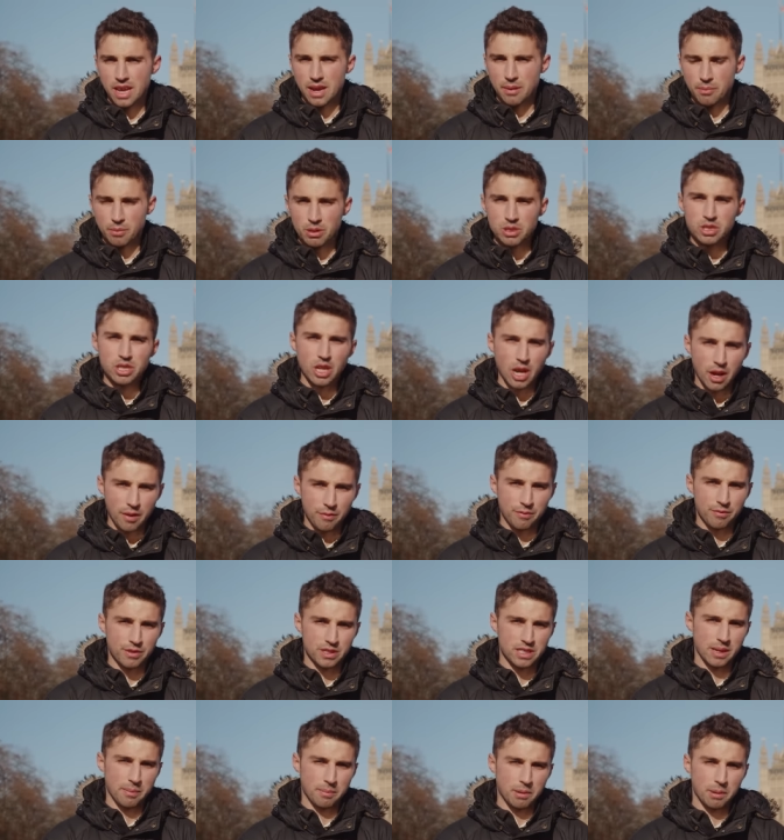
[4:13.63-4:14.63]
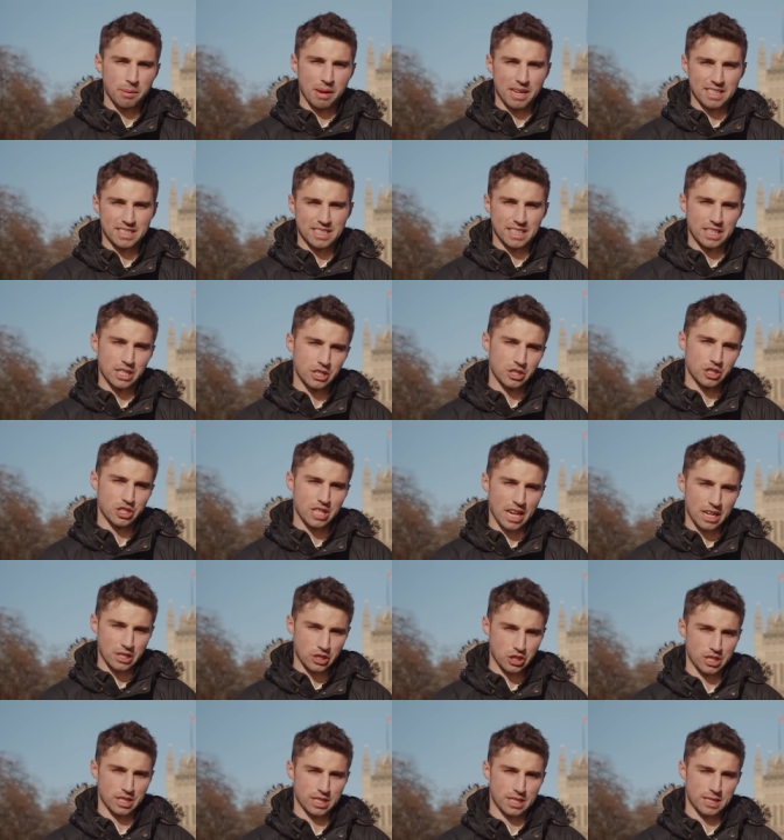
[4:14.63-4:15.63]
in return for diplomatic
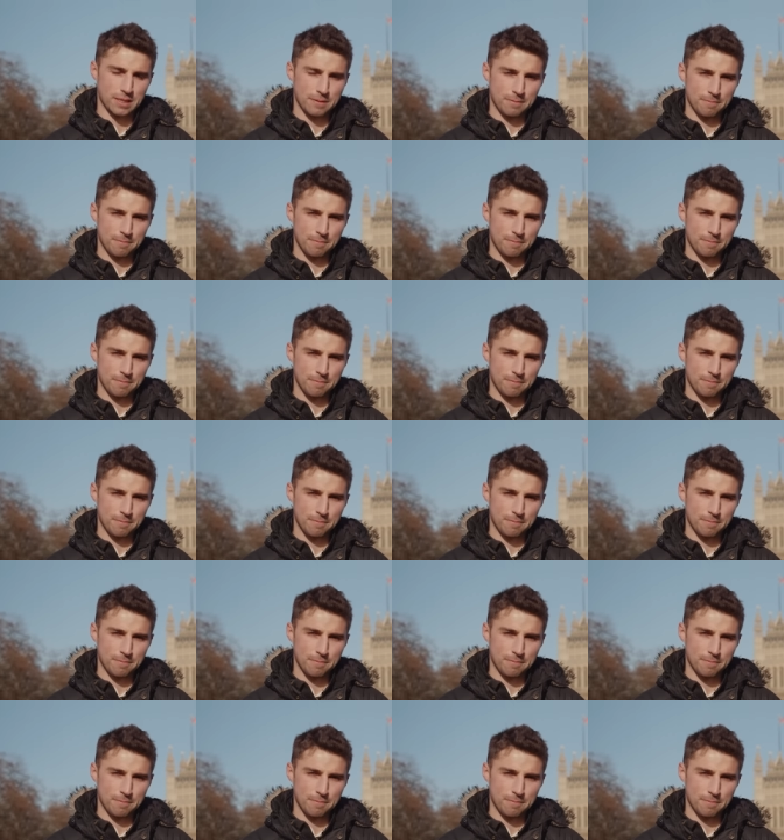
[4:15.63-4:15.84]
concessions.